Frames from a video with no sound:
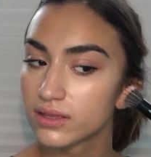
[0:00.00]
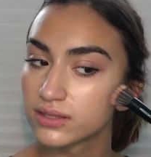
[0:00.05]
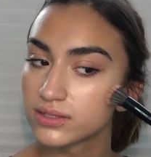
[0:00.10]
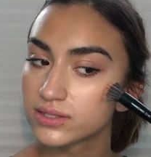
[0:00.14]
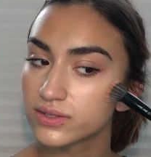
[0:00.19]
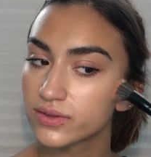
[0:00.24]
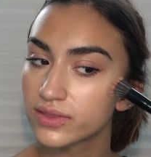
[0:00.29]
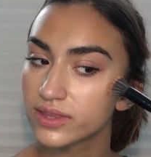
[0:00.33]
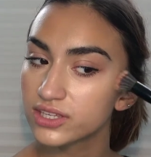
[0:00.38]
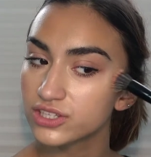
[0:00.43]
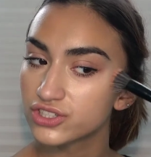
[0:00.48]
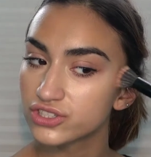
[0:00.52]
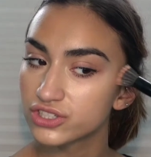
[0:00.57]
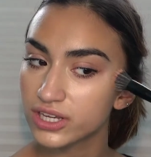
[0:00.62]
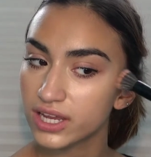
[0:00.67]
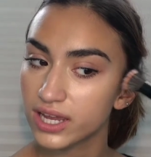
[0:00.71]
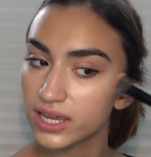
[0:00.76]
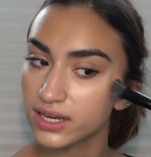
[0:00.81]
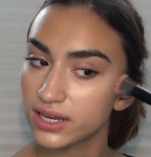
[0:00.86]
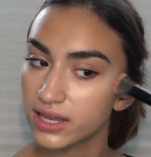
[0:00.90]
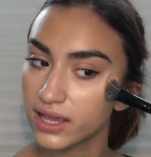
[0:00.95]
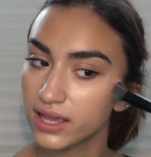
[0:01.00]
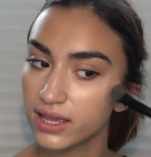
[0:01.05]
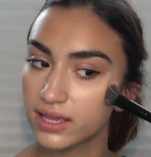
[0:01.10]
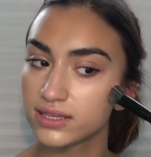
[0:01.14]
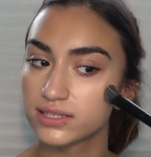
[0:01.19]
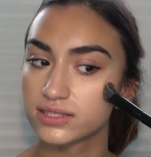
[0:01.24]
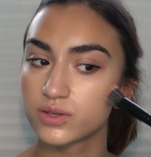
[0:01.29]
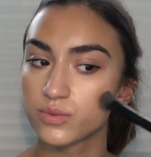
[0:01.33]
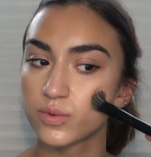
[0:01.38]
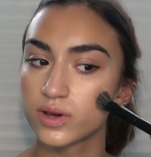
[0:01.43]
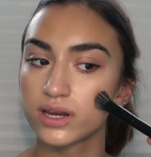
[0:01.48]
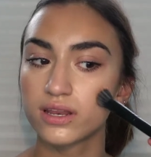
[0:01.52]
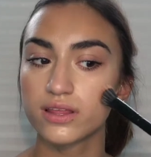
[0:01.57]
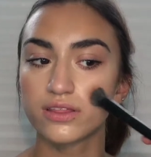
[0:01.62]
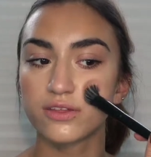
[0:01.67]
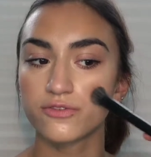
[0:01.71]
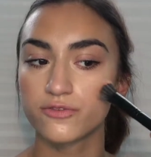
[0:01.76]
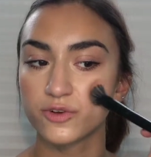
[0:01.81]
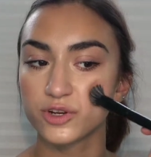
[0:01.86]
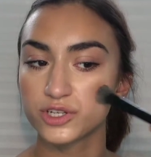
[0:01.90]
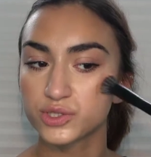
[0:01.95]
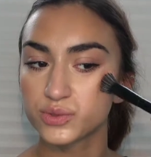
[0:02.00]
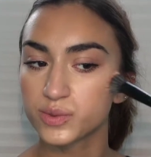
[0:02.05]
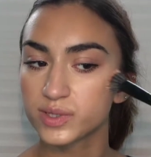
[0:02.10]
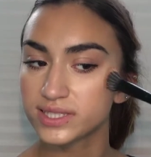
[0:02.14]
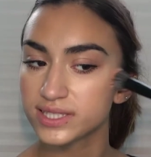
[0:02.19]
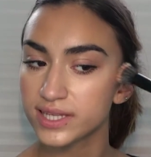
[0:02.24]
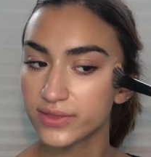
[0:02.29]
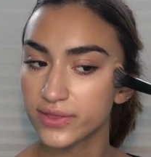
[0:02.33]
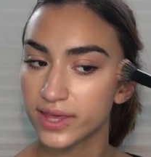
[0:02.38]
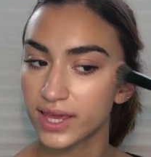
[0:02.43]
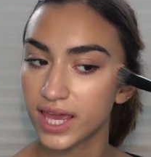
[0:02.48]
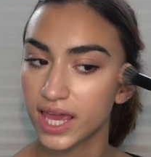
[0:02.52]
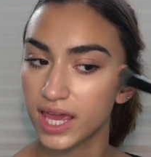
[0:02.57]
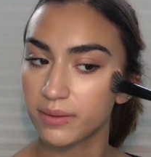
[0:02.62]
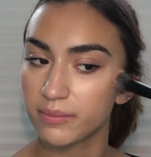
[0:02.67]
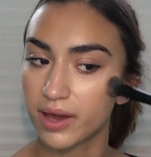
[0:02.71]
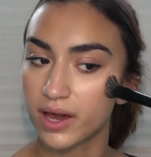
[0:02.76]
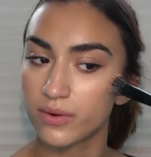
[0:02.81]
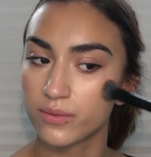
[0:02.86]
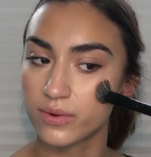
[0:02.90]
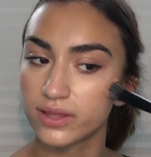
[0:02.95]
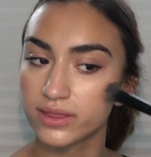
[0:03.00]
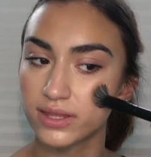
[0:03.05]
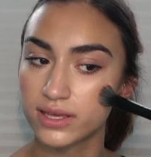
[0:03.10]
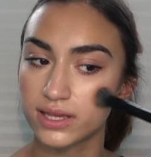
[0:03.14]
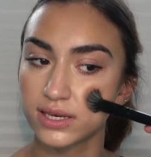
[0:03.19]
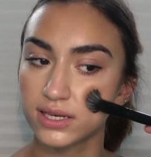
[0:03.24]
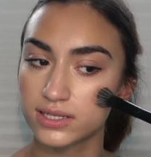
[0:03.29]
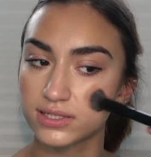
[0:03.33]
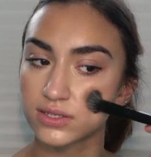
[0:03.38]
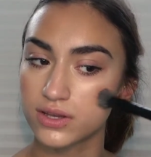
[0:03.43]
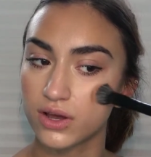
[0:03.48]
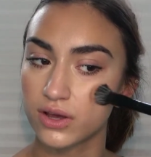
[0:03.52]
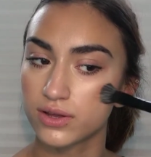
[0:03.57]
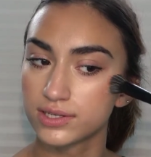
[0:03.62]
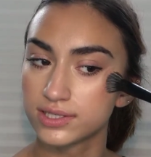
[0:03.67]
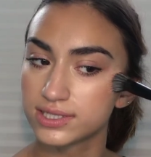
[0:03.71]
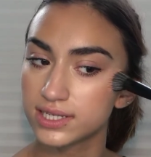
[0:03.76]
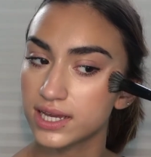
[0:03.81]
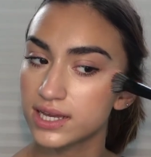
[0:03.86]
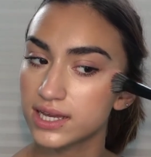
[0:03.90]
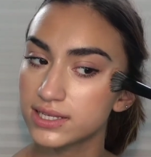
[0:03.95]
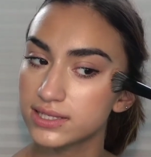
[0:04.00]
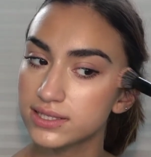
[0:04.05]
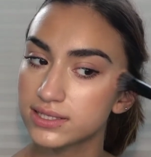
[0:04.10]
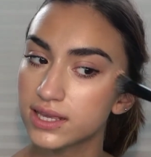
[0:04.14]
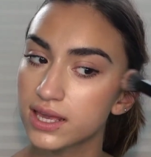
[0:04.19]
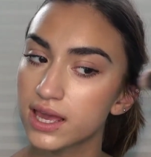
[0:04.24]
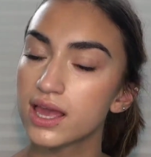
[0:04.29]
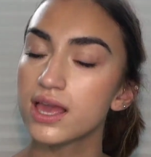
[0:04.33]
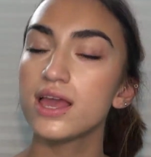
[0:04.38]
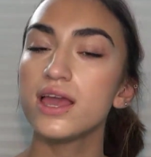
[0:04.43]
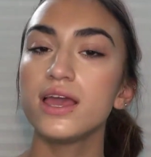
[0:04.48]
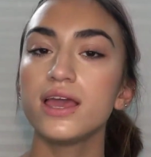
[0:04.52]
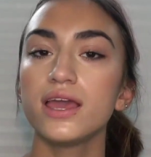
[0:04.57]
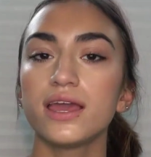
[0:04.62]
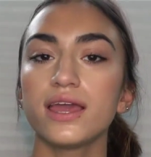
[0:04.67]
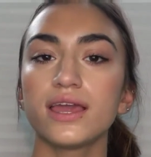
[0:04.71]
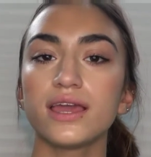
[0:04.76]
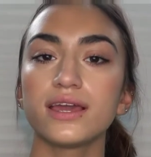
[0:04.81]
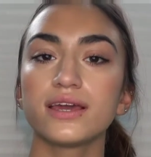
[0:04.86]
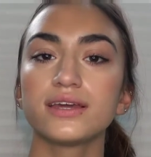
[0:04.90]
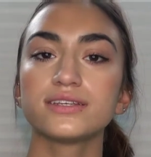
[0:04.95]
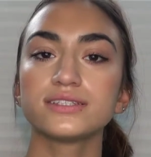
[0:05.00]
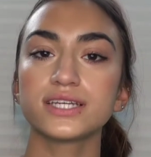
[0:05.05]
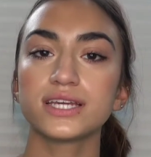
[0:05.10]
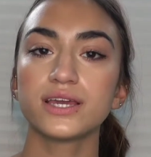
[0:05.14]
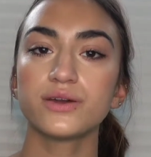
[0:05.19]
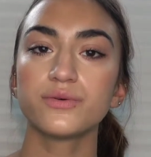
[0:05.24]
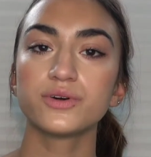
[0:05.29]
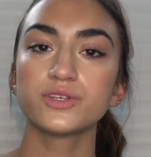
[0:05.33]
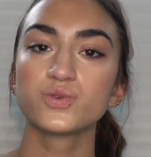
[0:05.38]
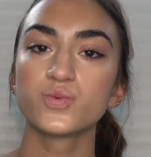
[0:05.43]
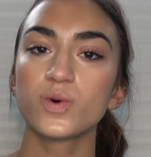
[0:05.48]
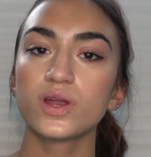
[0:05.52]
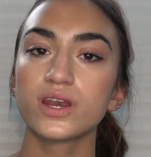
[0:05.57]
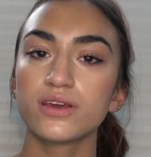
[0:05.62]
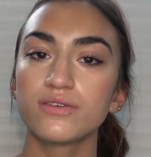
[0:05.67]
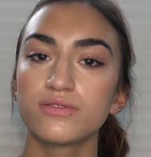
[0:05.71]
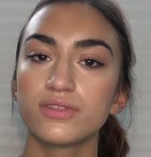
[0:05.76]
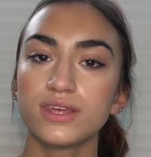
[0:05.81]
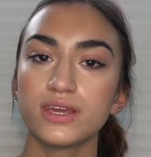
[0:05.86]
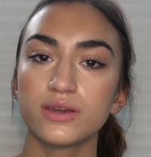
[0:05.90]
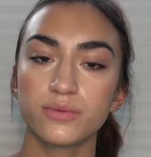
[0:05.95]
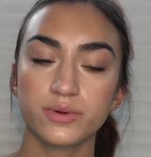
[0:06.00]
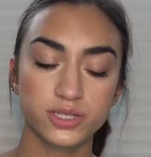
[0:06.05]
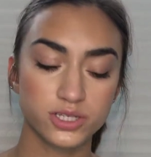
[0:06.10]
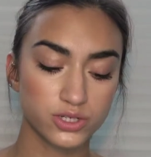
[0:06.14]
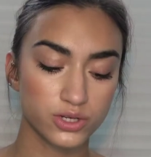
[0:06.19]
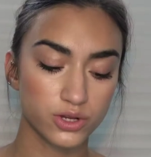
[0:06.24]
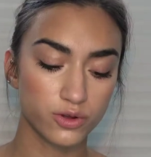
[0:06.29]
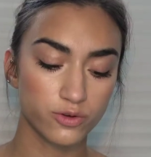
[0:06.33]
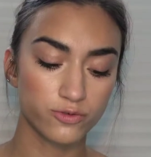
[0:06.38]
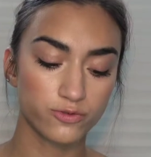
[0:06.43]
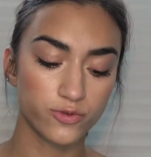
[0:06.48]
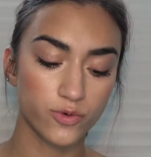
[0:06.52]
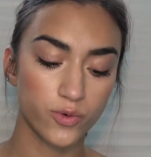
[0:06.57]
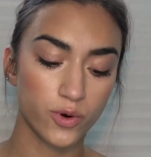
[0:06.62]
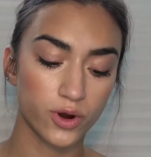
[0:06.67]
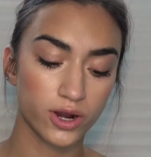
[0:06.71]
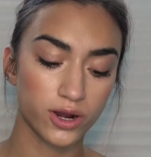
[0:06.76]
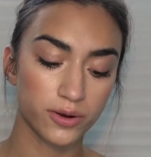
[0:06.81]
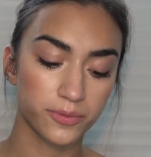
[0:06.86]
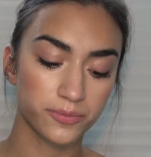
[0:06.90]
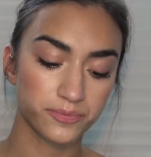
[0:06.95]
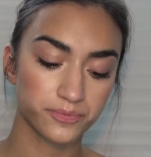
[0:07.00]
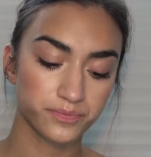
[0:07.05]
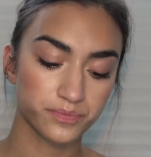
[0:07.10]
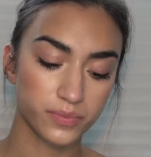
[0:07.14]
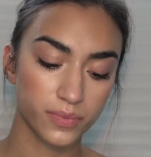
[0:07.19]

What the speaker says: So this shade is one of the first ones that they came out with. It is called Dusk, and it was one of the original 4